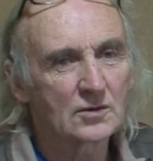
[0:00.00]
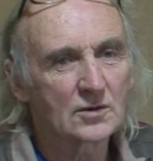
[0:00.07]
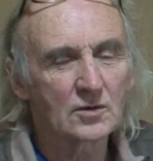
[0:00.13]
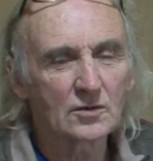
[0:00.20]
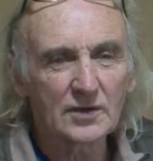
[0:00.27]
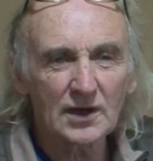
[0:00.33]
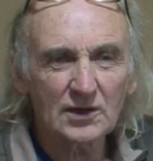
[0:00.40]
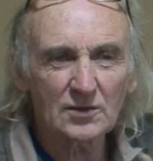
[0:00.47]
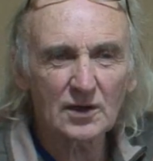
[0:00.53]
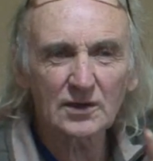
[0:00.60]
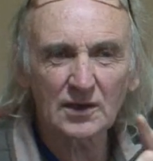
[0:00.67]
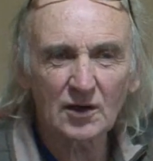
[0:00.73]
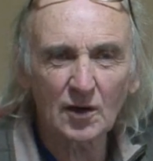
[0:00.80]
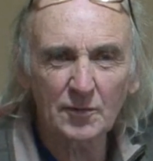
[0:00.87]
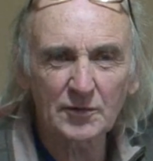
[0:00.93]
So that's why I
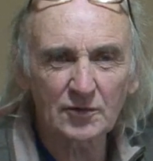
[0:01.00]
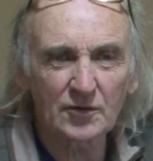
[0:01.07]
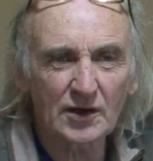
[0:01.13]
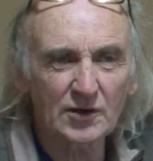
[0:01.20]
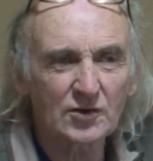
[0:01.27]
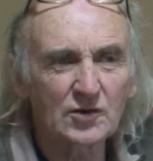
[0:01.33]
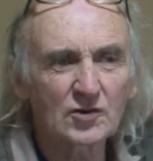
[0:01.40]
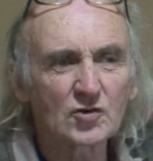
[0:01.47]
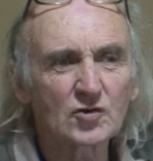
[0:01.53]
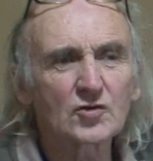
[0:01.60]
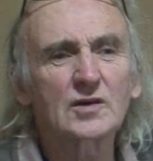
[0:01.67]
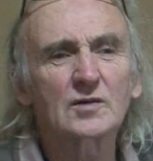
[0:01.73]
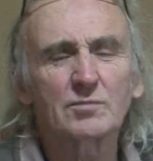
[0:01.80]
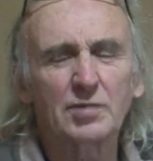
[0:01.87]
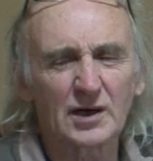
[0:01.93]
think obstruction is
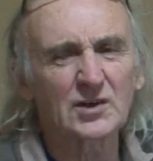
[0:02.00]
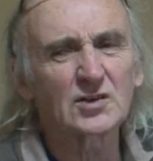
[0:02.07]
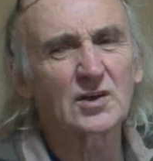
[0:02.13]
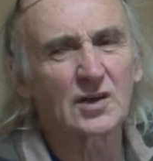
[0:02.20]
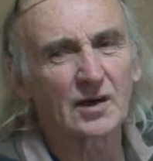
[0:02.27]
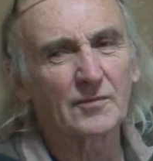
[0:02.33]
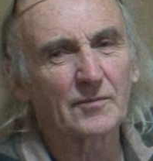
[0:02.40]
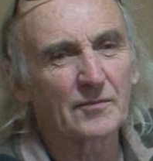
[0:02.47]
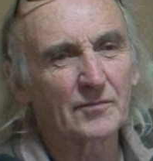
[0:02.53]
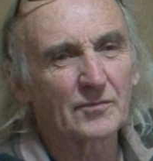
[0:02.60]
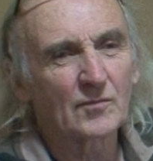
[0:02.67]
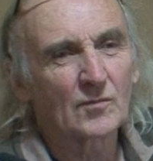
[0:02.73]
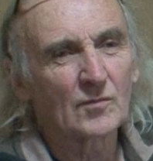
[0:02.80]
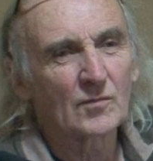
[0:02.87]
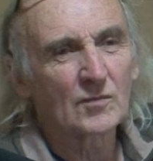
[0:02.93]
usually bache.
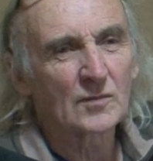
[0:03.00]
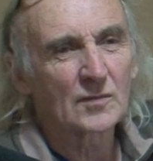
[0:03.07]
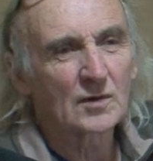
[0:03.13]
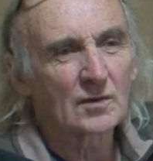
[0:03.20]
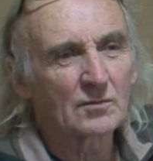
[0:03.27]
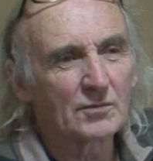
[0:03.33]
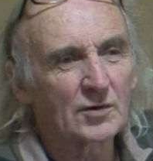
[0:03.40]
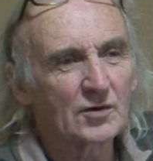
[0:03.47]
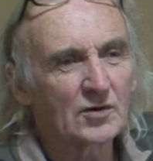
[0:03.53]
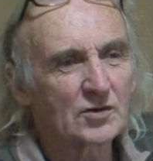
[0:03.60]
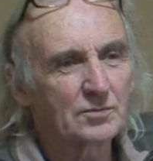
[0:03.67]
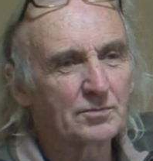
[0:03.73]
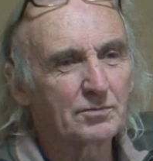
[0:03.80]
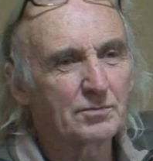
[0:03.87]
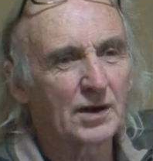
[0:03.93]

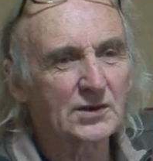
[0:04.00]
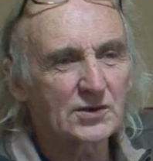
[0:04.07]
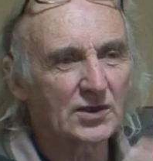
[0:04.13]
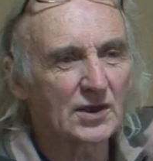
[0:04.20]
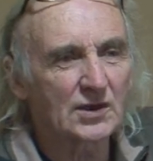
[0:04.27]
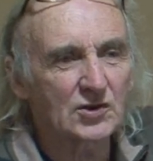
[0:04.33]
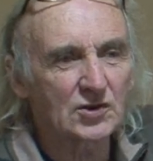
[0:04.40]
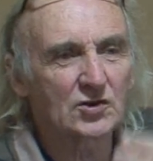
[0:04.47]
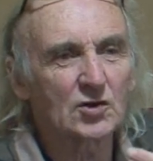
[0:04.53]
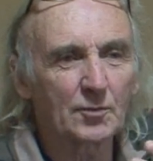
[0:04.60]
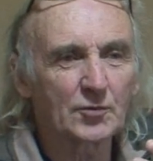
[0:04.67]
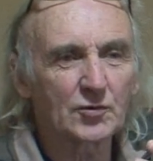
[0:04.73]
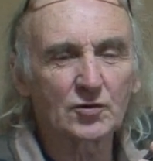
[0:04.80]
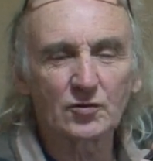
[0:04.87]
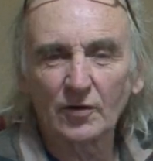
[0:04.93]
Because bache
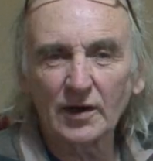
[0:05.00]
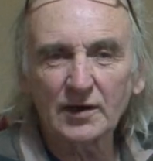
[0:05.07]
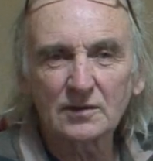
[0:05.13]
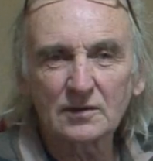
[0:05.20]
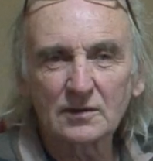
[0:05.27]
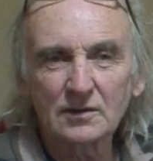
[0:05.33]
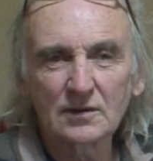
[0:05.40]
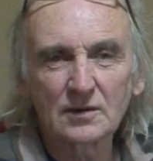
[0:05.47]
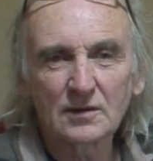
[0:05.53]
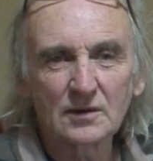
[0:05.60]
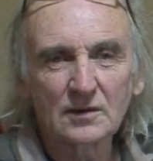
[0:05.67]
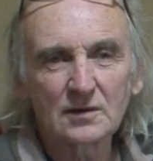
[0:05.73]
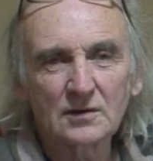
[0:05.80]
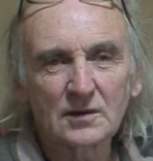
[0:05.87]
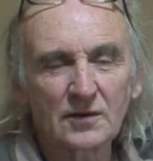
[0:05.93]
stops you, right?
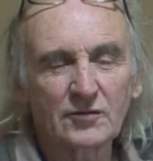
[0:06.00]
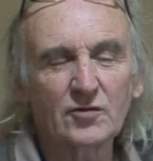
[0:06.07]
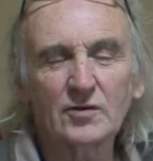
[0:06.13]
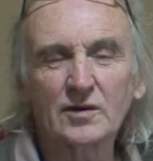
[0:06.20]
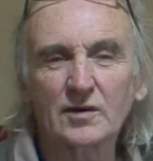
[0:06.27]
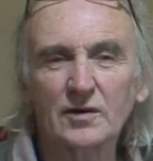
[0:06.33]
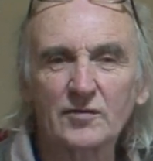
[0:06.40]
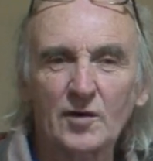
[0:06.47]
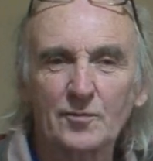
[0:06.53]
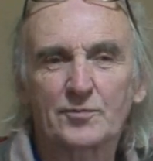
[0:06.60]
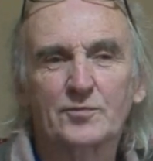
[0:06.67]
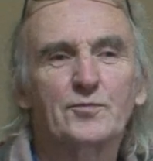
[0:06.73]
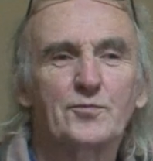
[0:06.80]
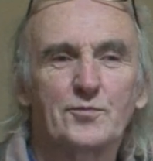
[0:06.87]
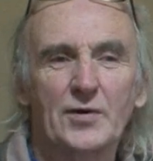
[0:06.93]
If, you, if you're
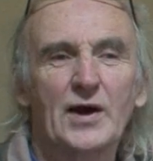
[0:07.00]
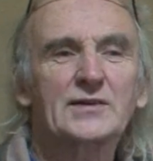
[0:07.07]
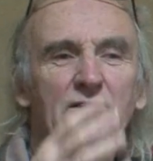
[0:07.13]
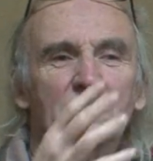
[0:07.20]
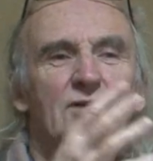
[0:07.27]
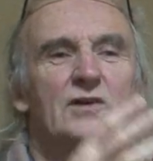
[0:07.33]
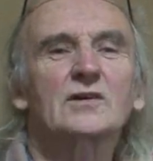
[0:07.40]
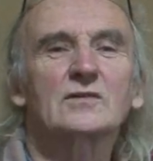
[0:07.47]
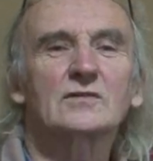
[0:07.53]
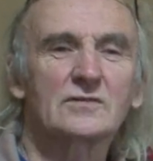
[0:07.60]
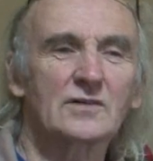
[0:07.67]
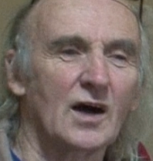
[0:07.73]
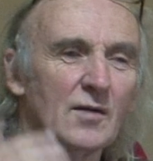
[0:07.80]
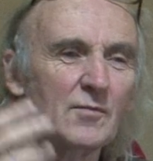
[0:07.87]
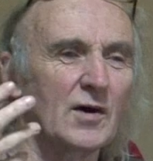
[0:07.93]
practicing
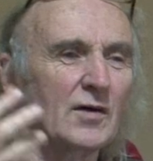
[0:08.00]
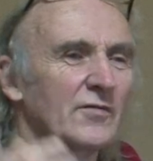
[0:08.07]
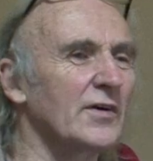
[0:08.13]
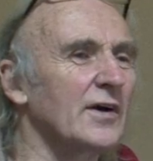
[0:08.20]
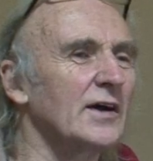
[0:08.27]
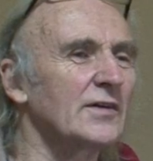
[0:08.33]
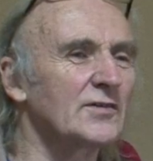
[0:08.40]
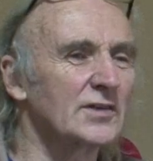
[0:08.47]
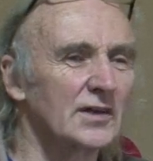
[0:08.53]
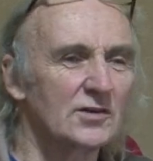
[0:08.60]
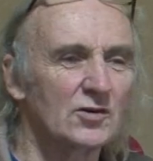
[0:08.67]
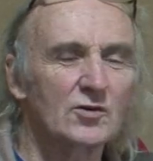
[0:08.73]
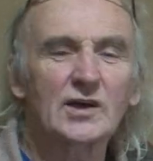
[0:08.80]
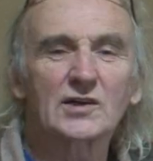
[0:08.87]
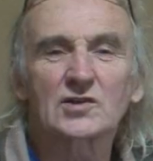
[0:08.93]
Dharma and
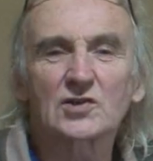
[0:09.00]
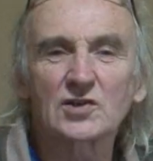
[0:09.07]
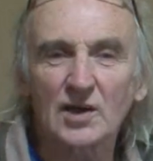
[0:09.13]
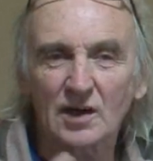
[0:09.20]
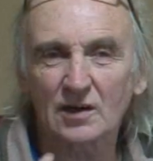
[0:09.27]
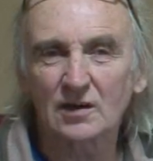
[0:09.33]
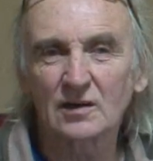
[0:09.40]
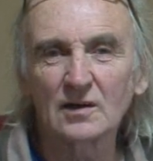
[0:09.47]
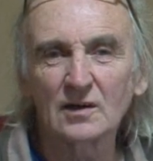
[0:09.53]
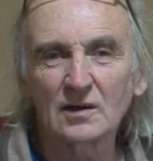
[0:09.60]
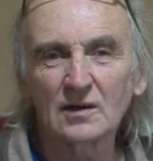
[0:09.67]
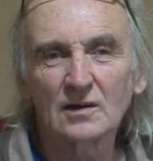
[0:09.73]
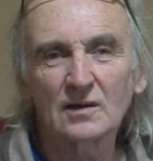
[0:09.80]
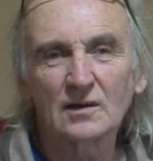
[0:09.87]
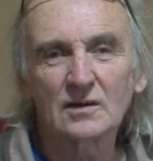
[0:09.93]
suddenly you get sick,
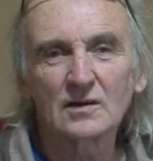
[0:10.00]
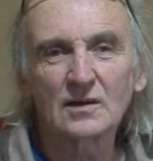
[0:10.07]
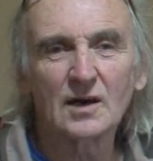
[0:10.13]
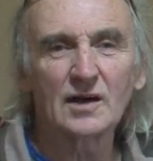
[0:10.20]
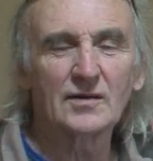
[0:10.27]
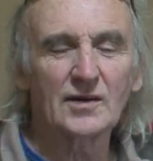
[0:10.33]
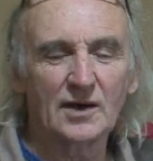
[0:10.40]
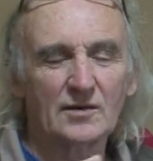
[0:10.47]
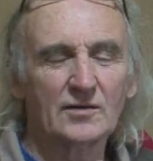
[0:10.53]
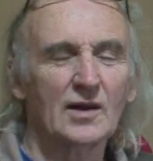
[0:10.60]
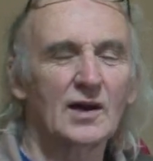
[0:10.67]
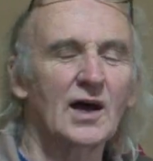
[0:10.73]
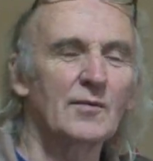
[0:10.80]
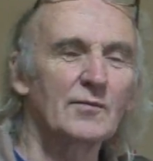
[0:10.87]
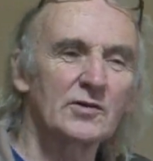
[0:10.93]
and then
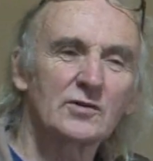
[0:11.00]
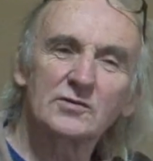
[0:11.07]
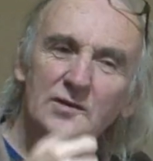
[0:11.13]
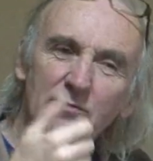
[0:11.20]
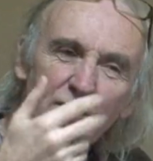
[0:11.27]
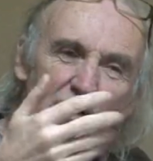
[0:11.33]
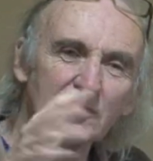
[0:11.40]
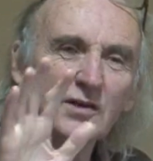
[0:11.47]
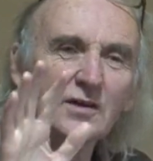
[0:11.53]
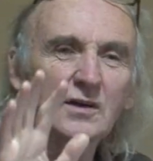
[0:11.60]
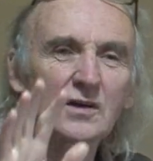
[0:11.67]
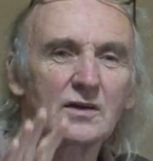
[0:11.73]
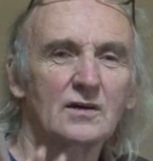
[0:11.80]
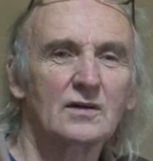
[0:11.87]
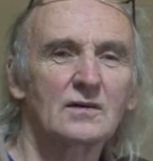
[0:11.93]
the Lama says, barche,
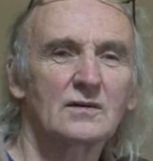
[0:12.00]
uh,